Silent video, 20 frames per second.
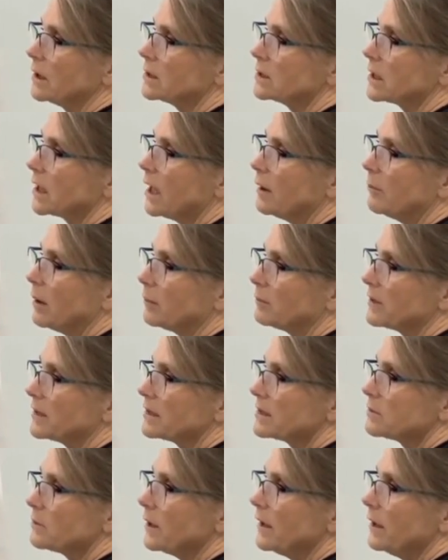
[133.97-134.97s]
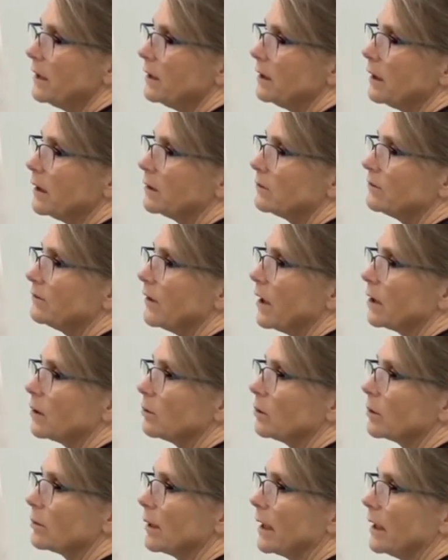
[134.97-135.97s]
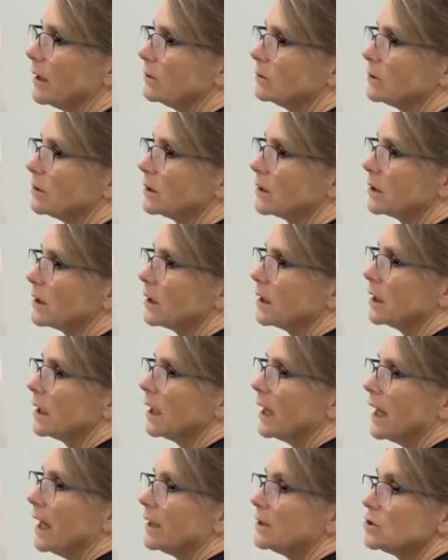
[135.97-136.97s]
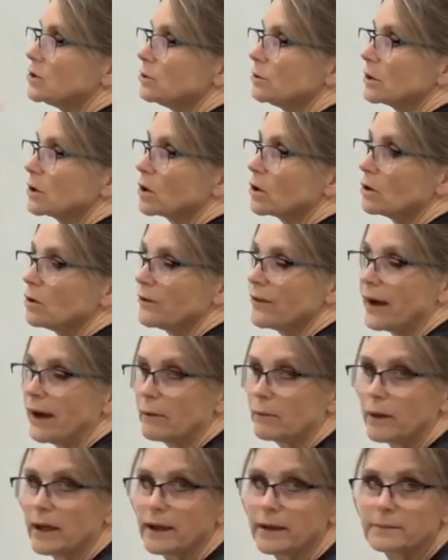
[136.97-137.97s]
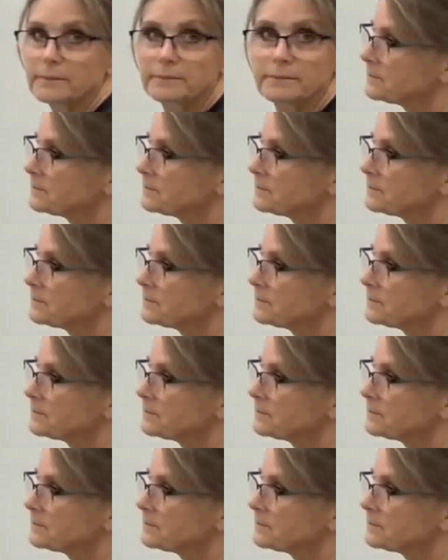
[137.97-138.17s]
to come up this way and follow around and do a curl that way.